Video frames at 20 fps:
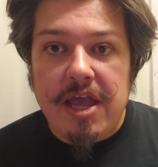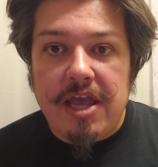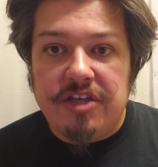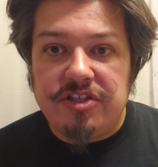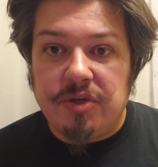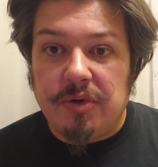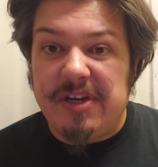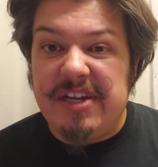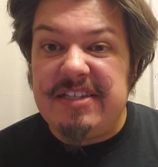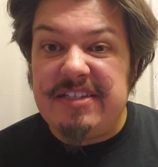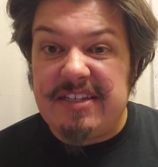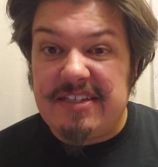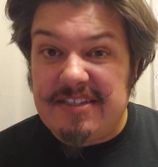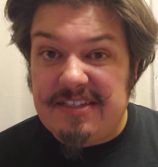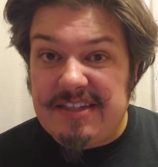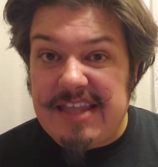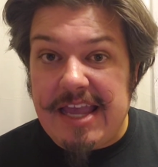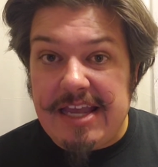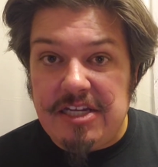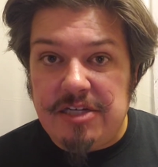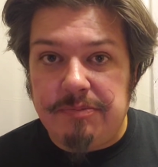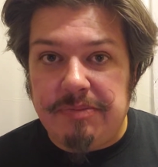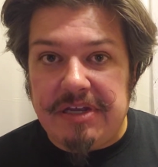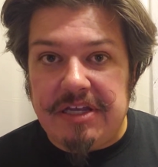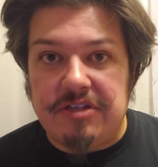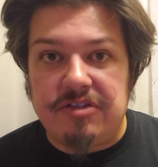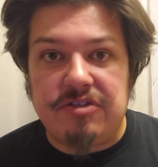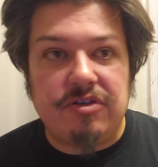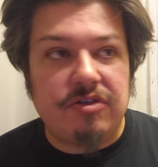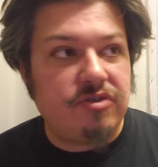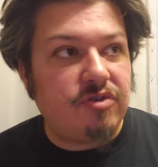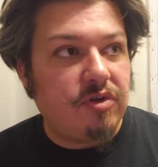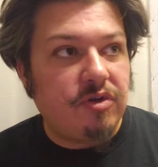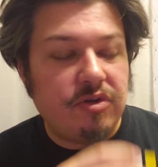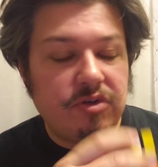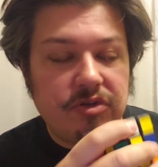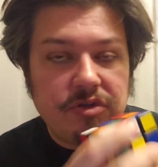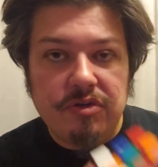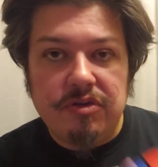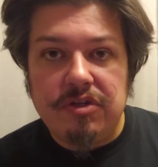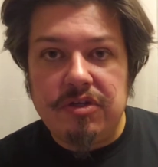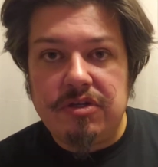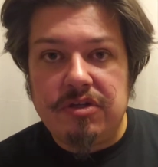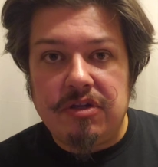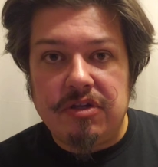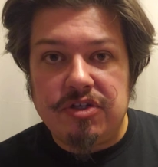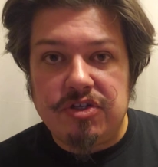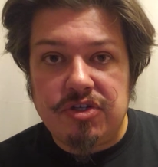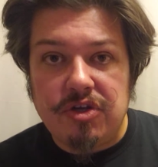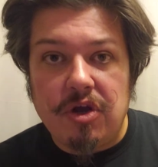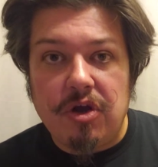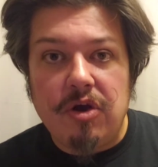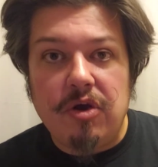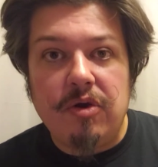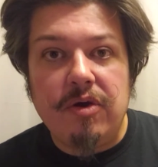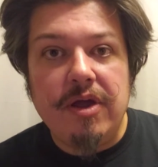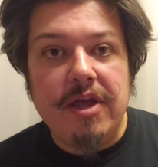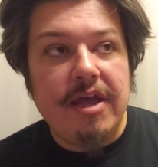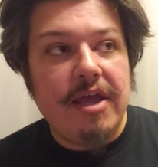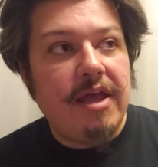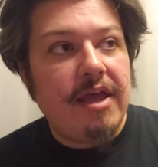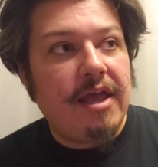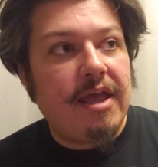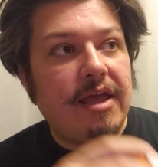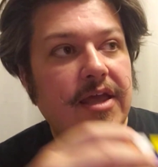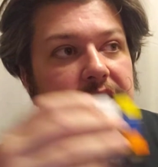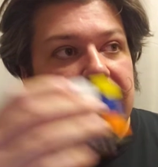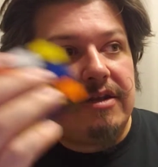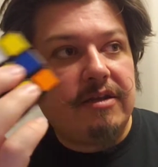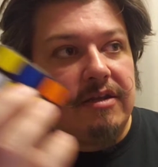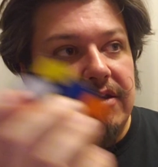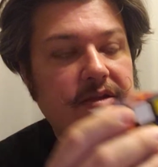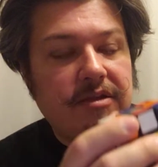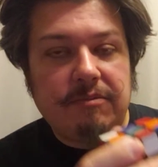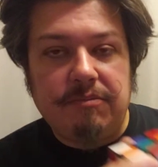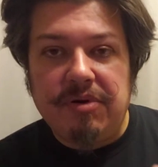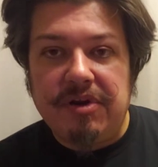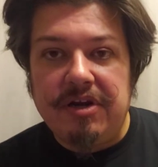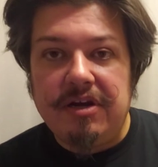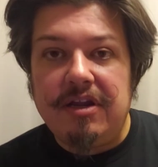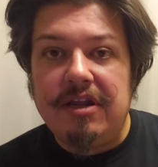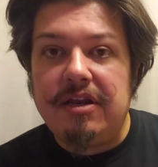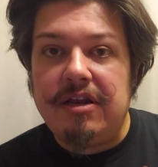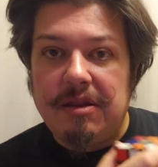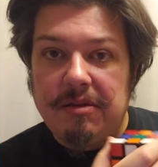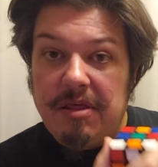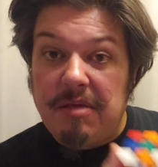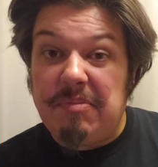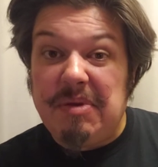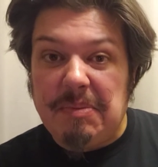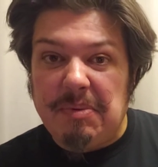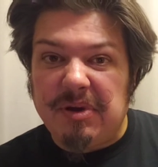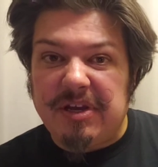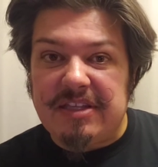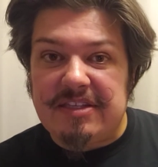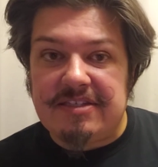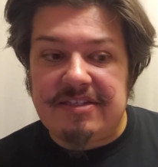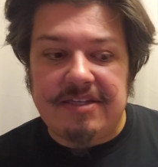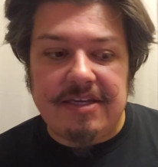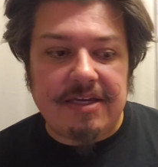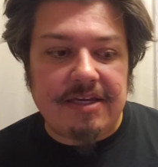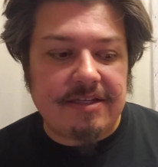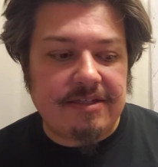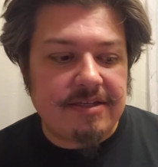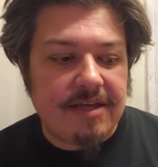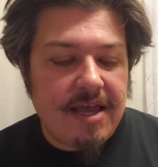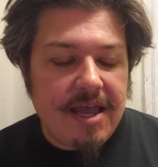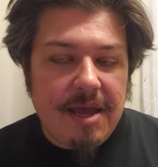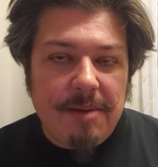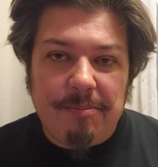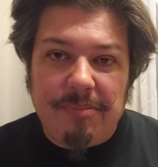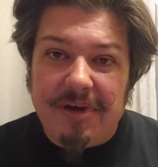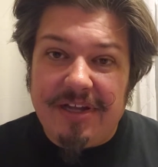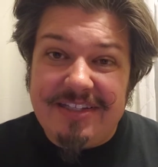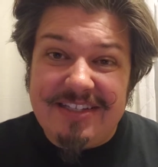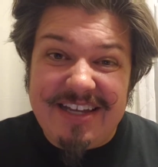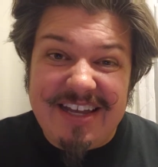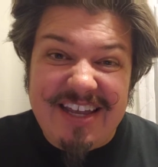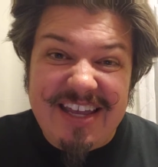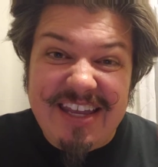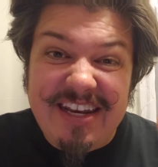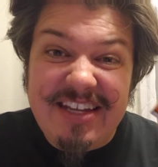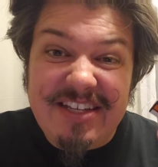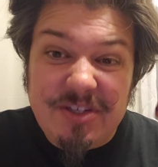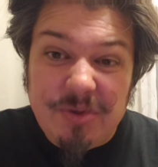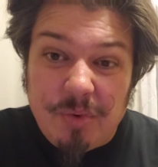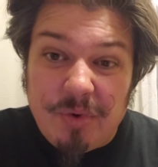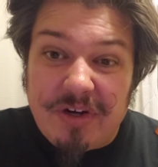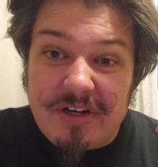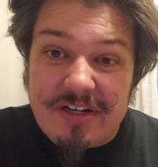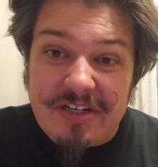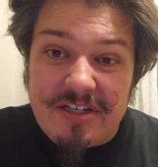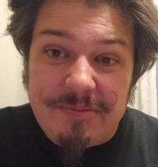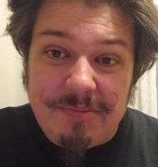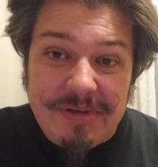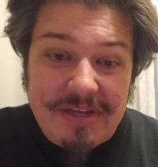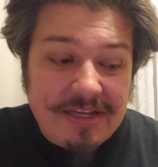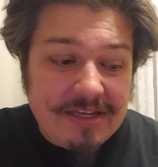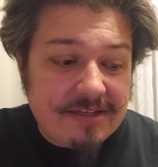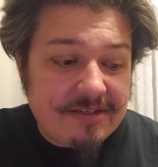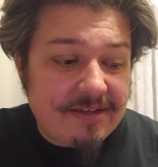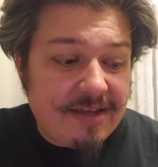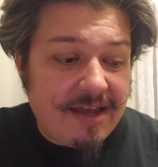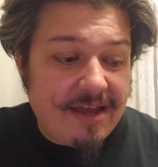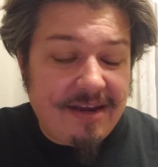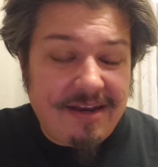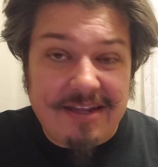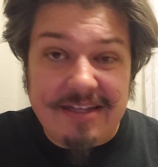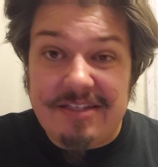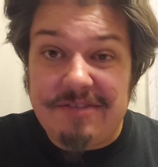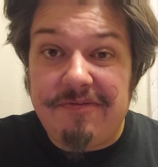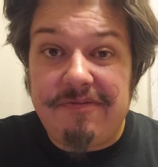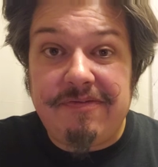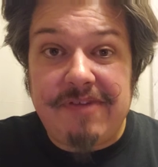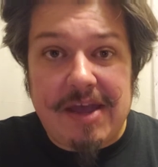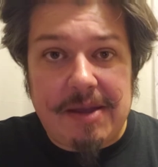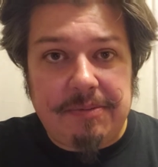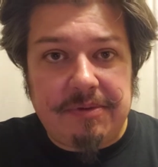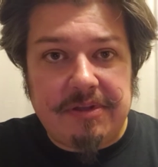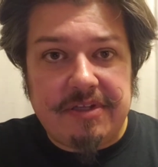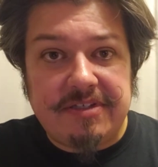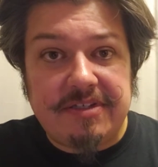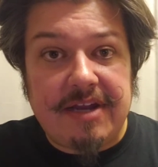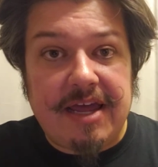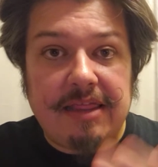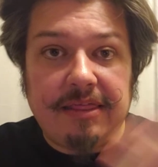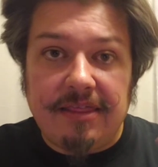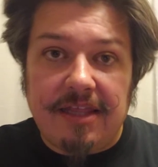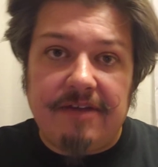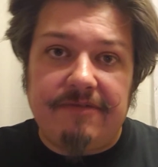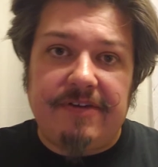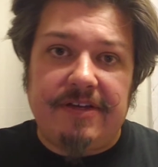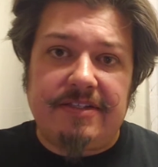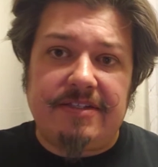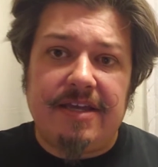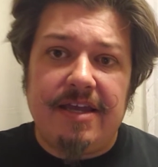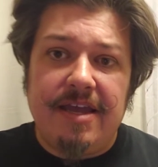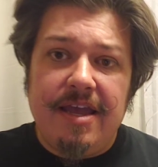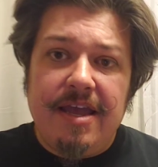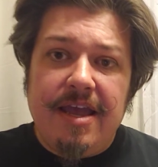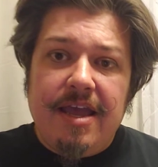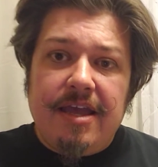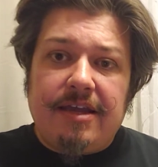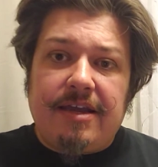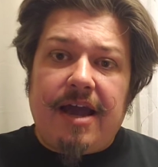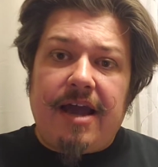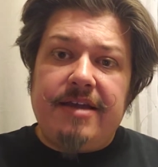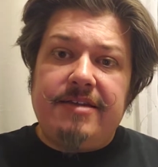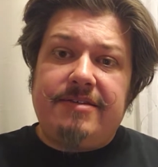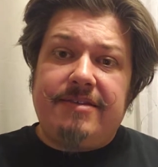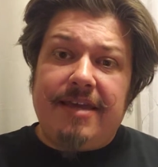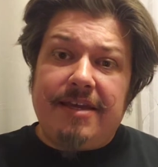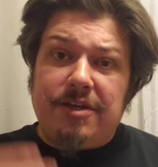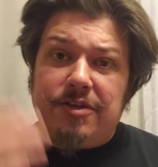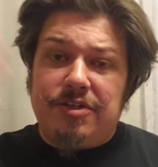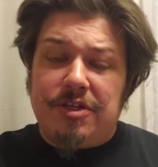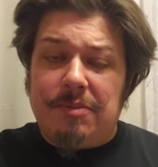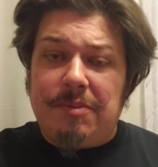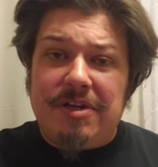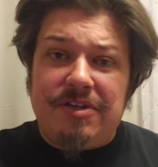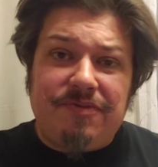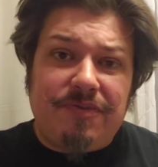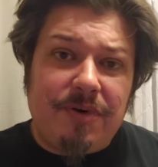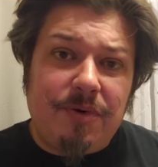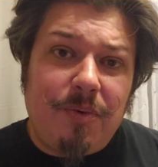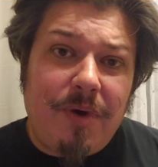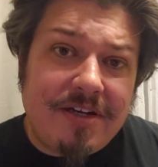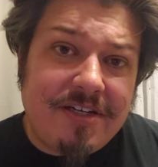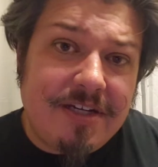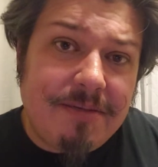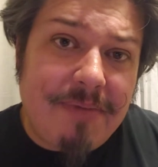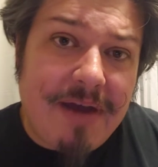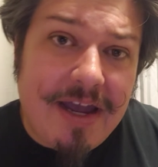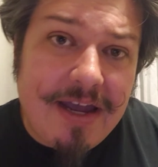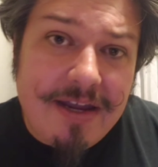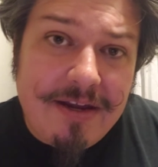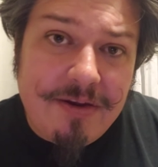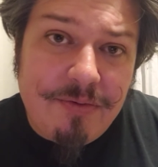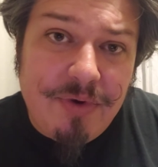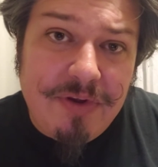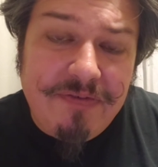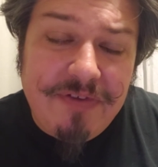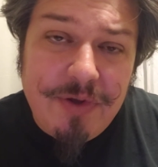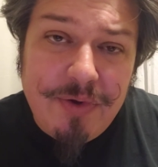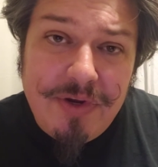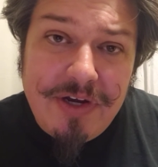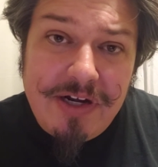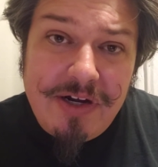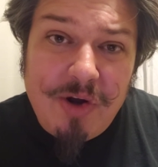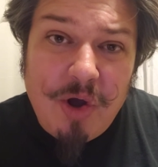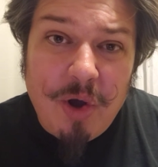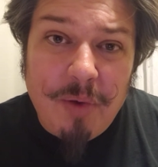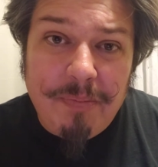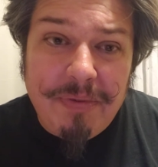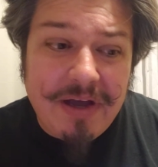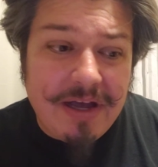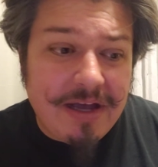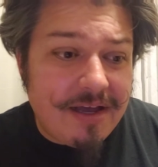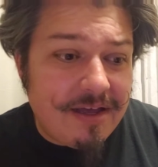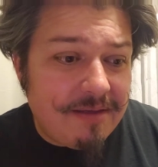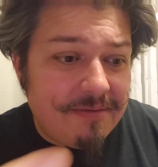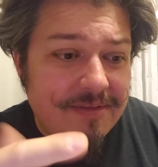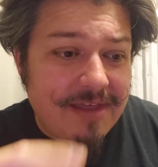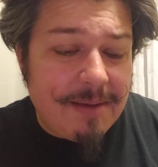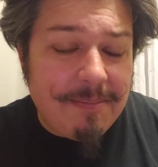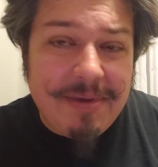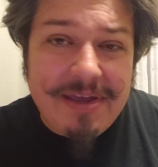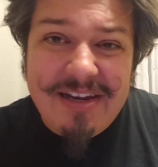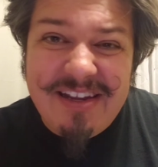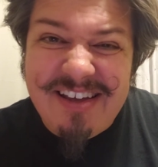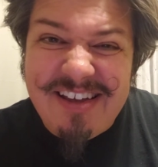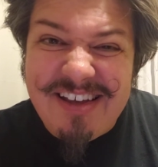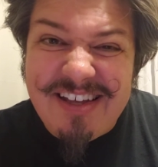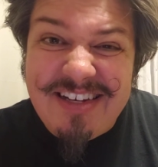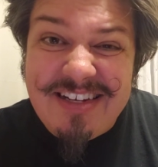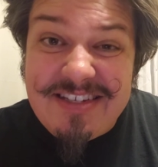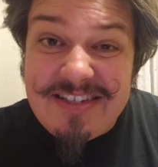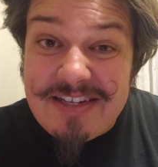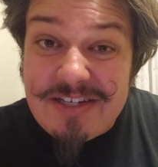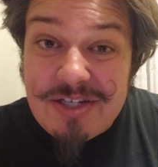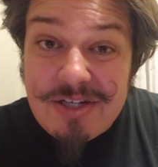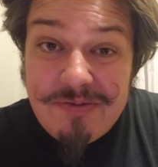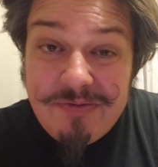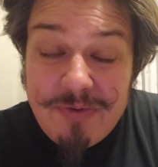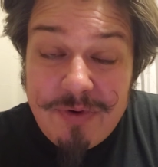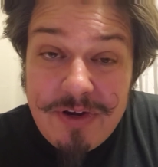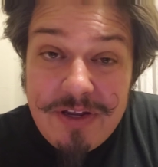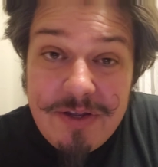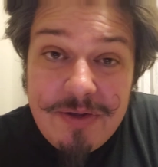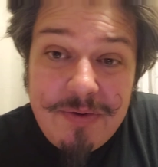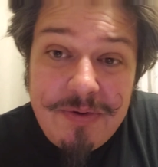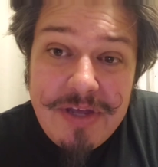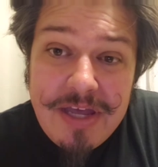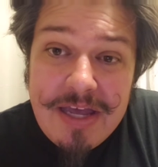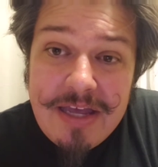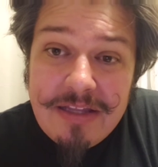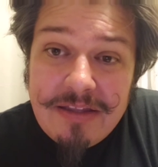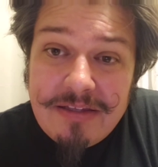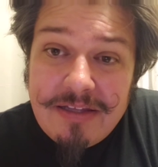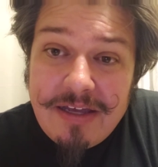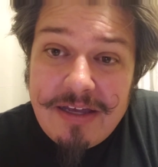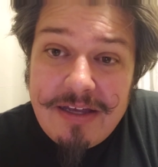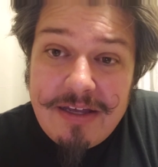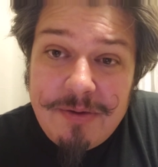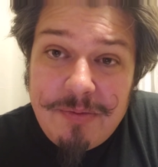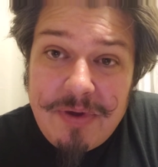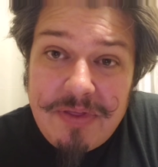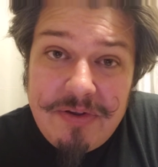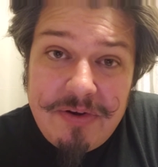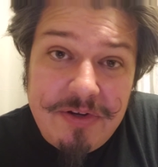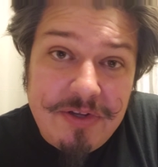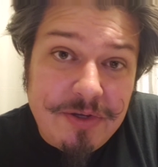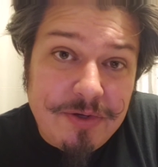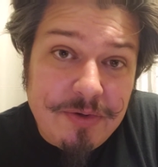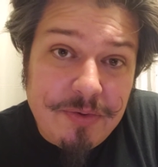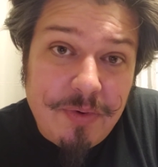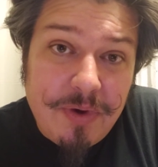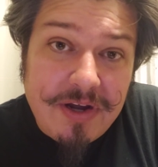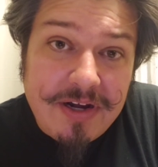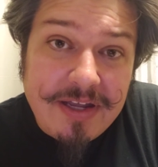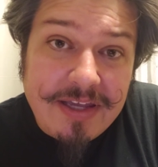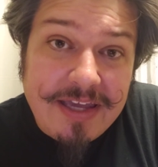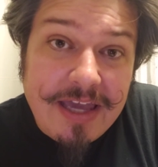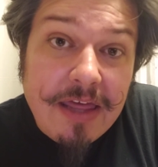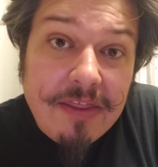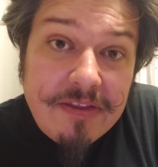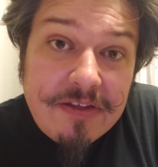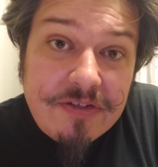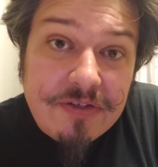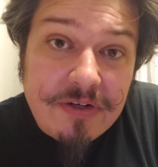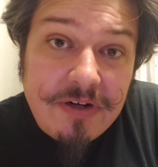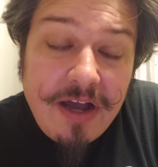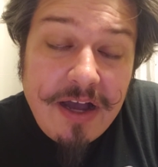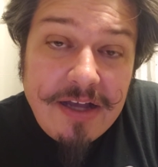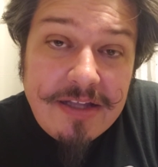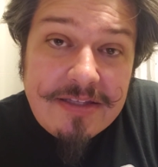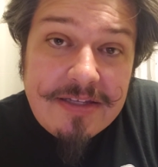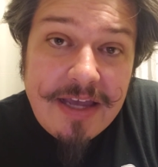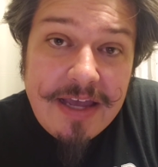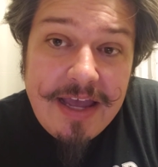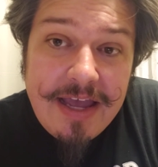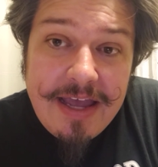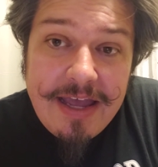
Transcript: So it is a stage piece. So you do the show and put it in, and then people can see it. But it is a worker's piece, and it's fabulous, and I love it. Guys, thank you so much for watching my review here. Hope that made a decision for you, whether you want to get this or not.